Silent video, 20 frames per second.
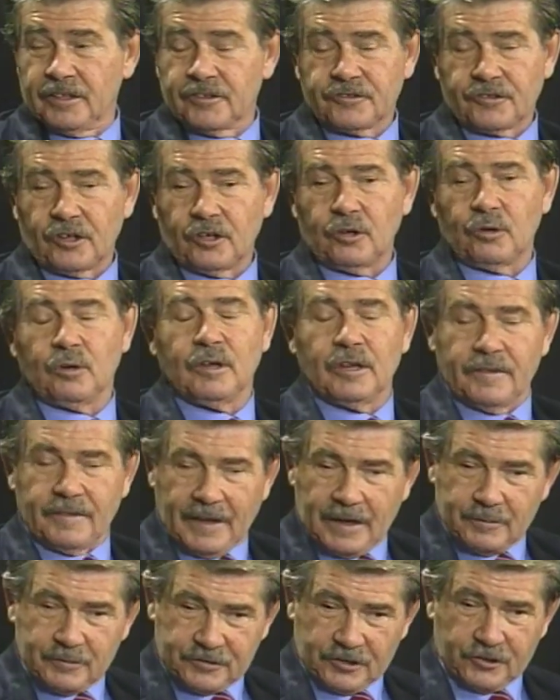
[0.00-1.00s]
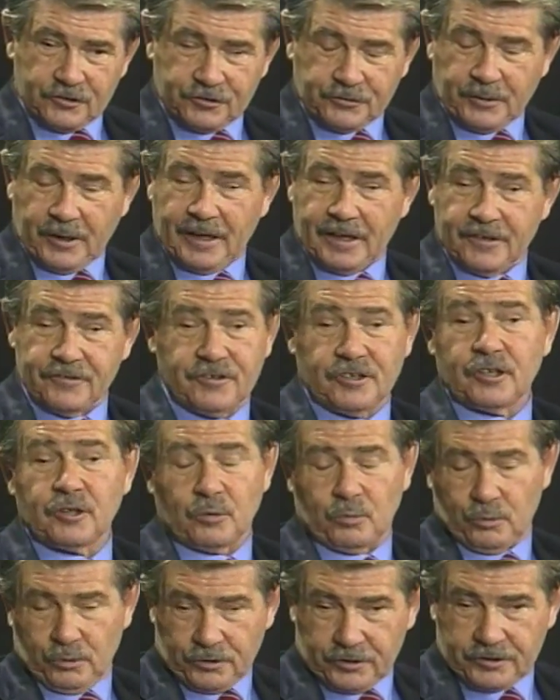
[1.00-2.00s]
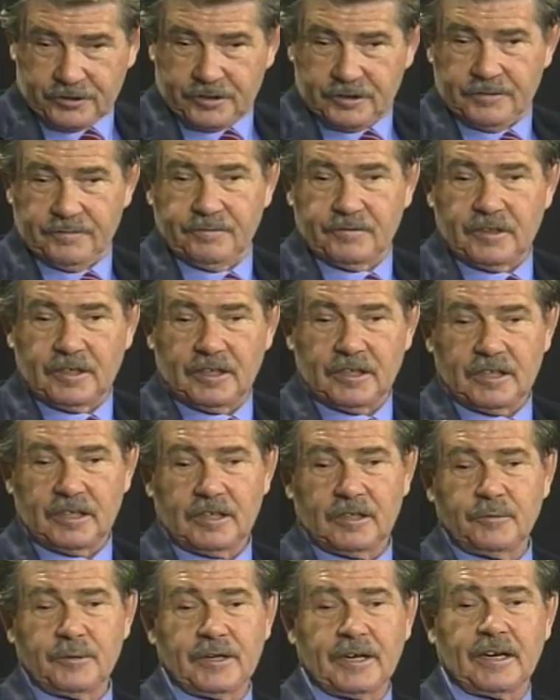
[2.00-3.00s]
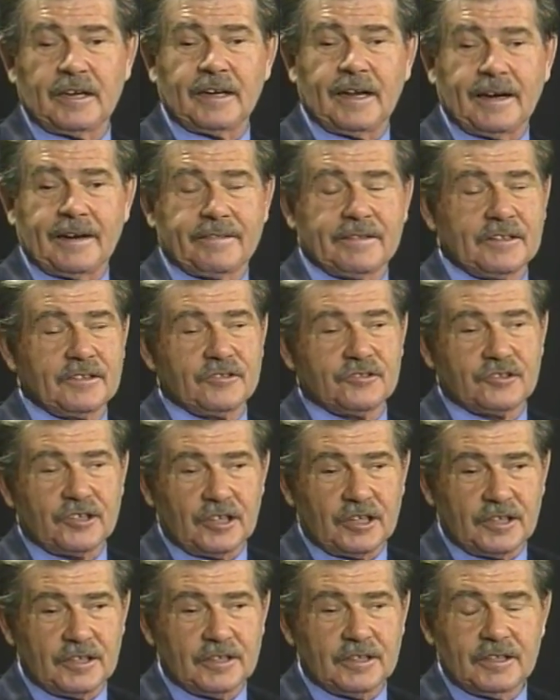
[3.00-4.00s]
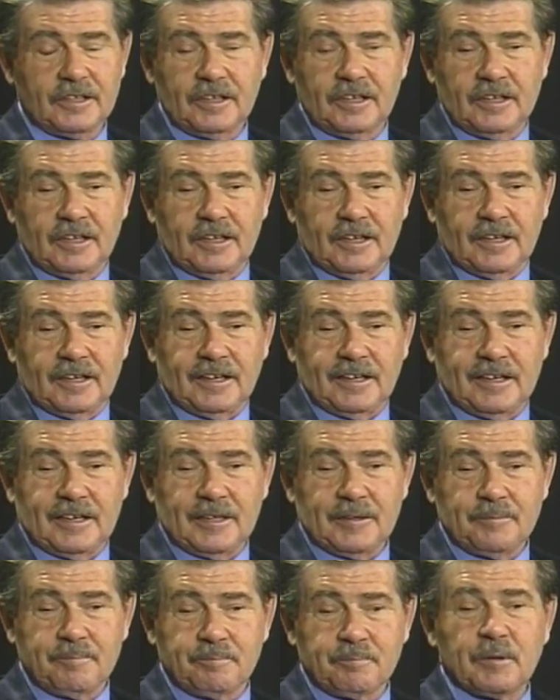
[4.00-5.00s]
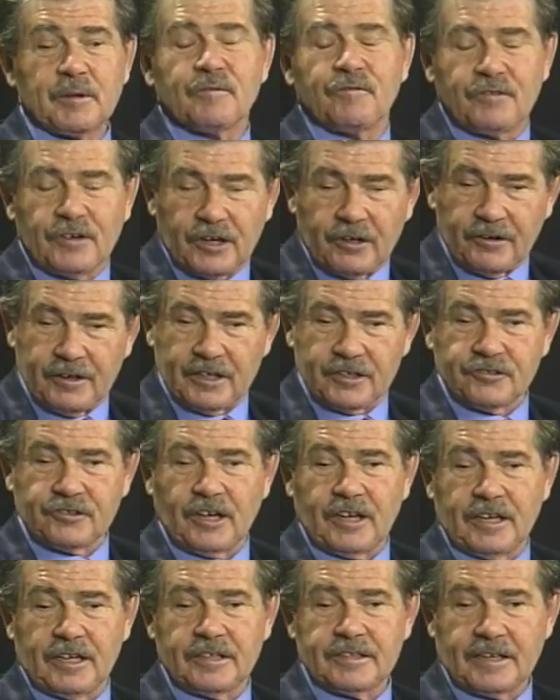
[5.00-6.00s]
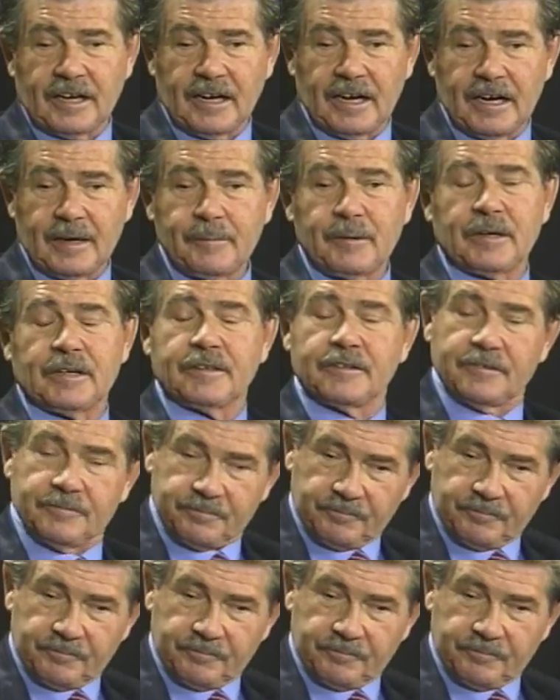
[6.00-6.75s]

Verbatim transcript: So that was our strategy. It worked. Uh, we got a lot of things done, um, but a very exciting time. And it.